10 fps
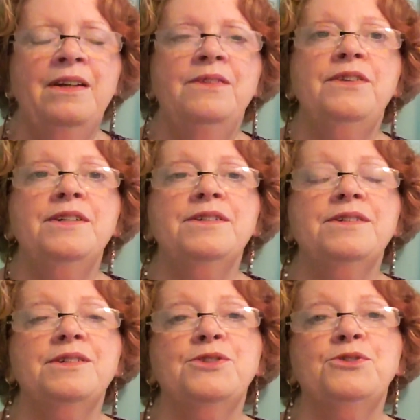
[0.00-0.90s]
This
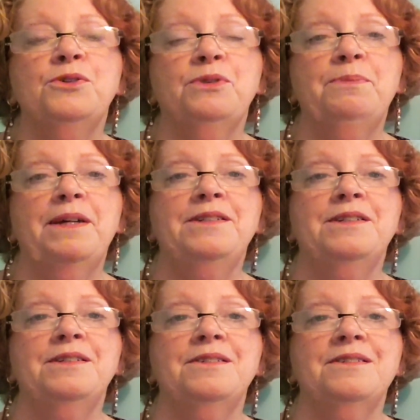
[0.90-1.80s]
is true
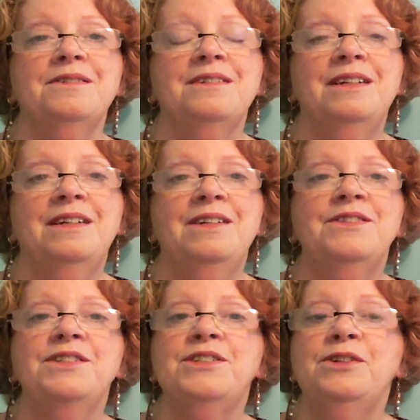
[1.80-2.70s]
repentance,
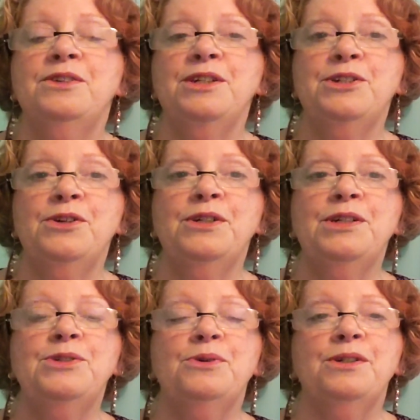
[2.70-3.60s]
sincerely
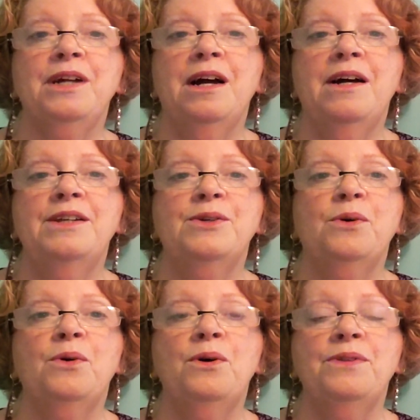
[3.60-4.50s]
turning toward God and
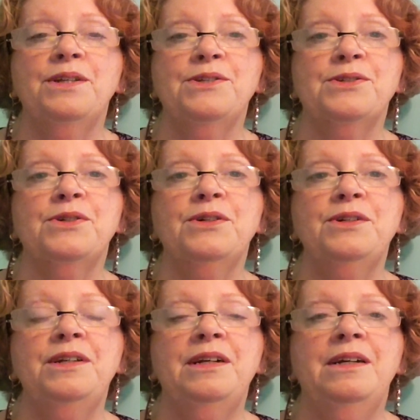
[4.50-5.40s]
all is
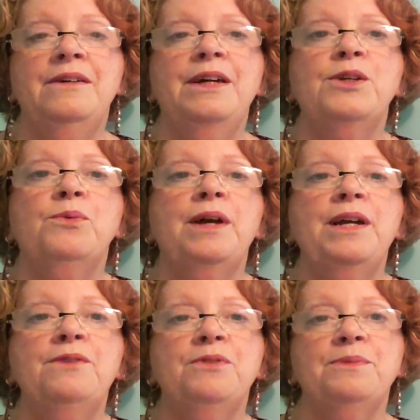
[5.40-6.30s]
good and
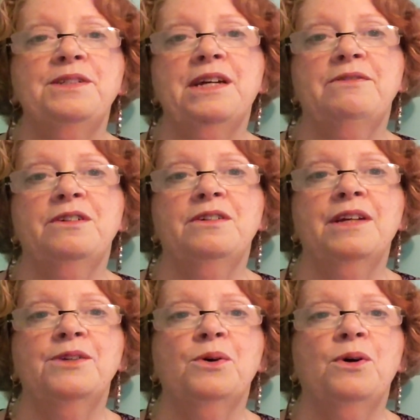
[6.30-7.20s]
away from the devil
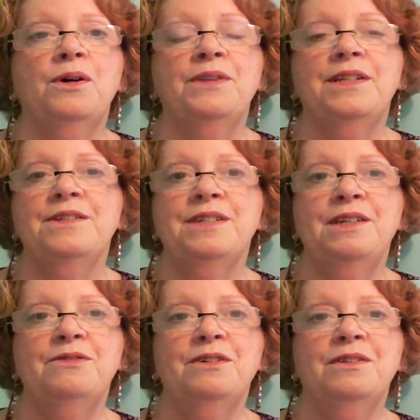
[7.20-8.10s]
and all that is
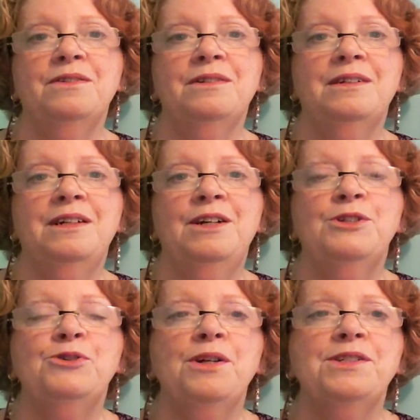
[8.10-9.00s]
evil.
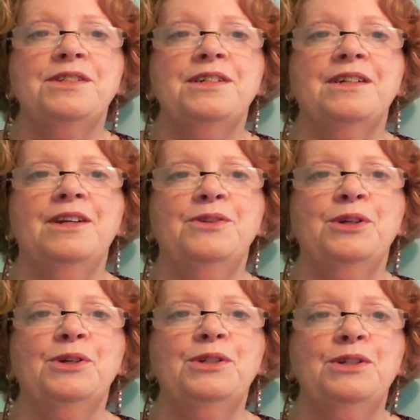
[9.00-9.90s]
Trusting in the
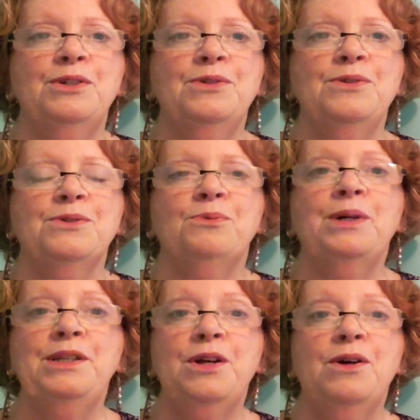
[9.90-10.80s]
good news,
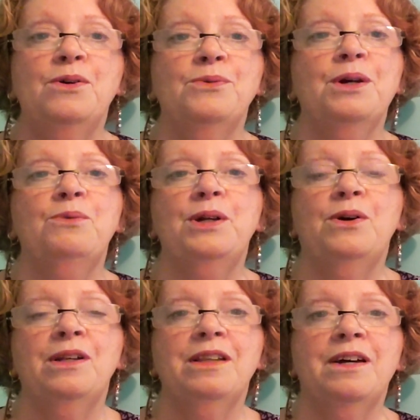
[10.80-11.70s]
we know that we
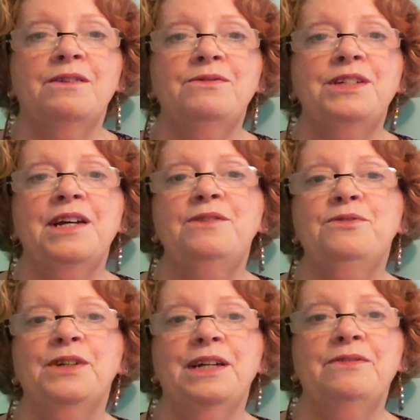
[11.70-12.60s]
are loved and
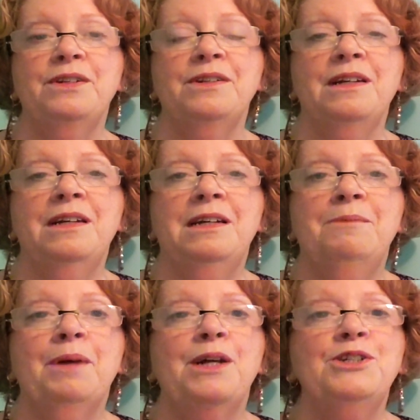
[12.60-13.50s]
forgiven
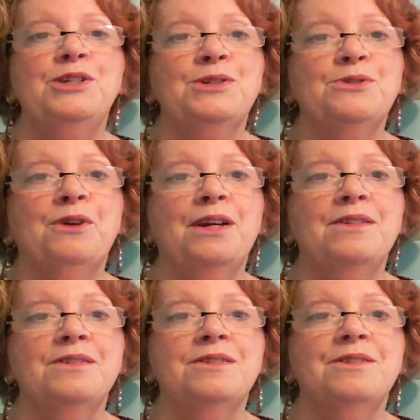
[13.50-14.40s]
by Jesus
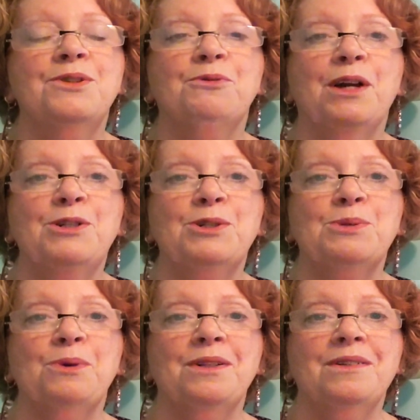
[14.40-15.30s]
Christ, the righteous
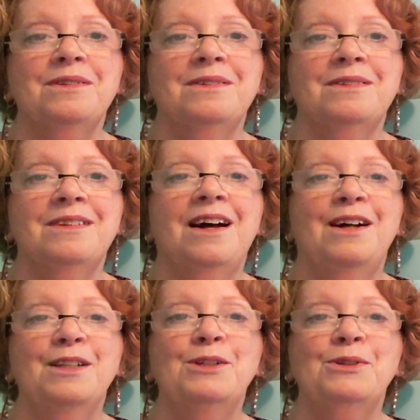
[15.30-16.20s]
one.
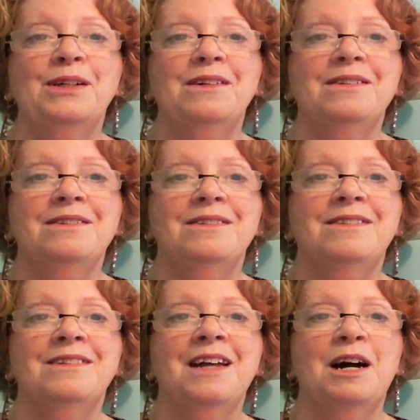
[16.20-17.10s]
Alleluia.
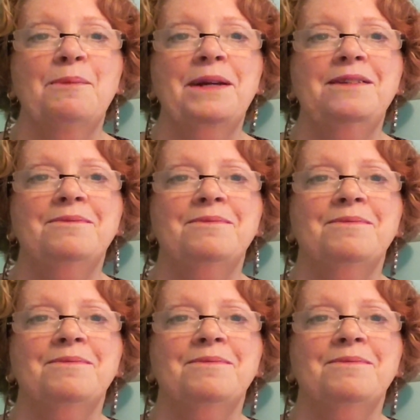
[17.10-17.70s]
Amen.